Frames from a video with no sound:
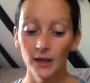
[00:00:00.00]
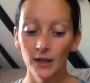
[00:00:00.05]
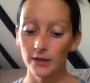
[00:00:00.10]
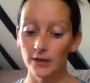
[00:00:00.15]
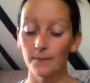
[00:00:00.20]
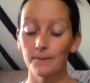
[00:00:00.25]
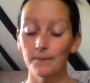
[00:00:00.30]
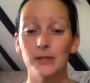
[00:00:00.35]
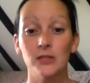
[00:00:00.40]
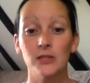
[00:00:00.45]

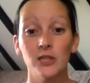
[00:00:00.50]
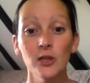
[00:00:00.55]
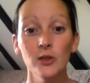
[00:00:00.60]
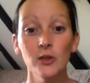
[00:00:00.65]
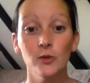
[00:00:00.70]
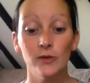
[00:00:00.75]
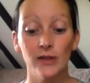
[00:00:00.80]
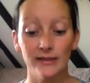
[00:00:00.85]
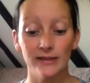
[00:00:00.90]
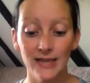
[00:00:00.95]
Number
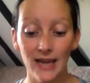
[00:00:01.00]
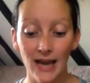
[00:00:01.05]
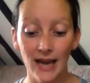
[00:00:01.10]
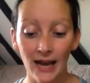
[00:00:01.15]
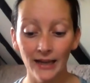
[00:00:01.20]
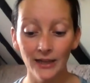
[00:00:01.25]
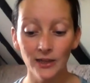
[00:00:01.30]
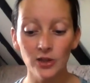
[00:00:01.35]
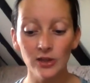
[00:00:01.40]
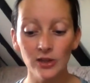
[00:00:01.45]
two, there's an
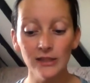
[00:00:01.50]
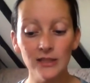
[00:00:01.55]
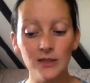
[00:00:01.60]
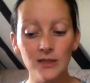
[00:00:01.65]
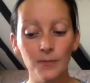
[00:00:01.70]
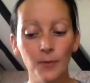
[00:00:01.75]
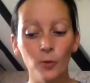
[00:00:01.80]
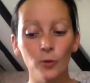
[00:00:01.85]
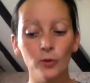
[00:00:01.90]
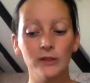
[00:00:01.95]
actually
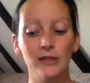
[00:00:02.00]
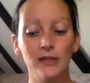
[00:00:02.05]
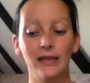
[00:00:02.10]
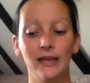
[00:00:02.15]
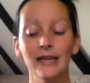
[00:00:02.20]
supported